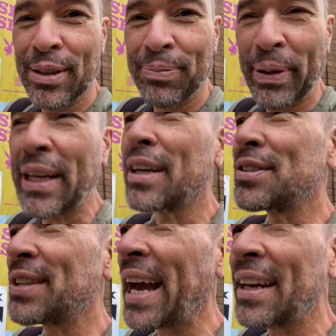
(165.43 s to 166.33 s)

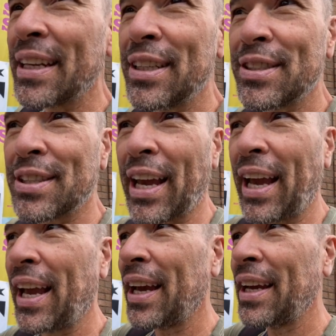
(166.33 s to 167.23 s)
Because that is
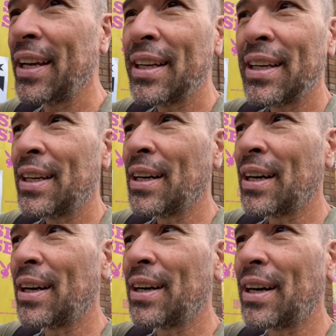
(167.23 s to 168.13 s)
a
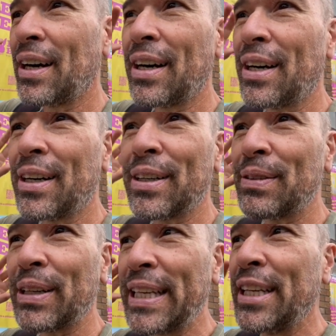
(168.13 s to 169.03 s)
uh,
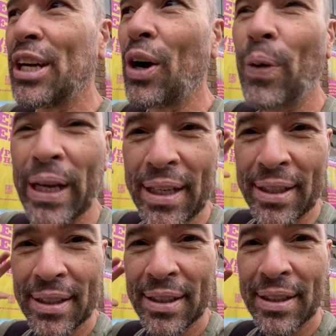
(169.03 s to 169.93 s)
egoic
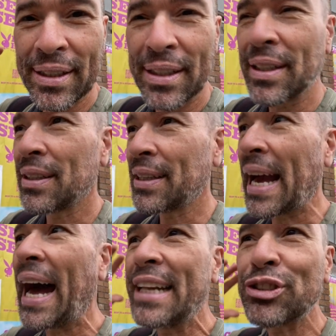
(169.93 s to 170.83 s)

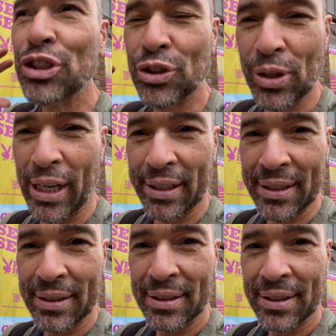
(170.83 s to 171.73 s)
construct
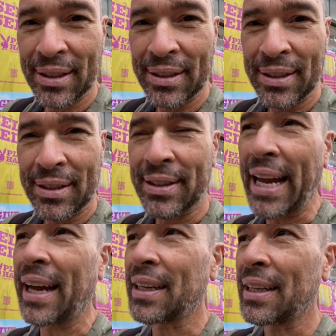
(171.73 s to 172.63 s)

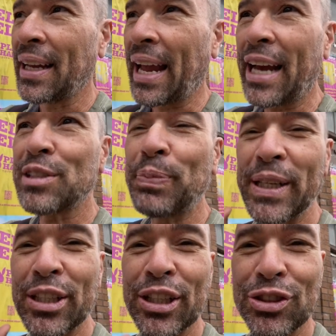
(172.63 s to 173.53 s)
that has
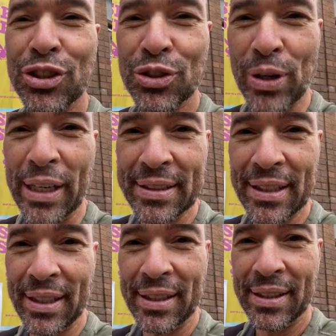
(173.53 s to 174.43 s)
been constructed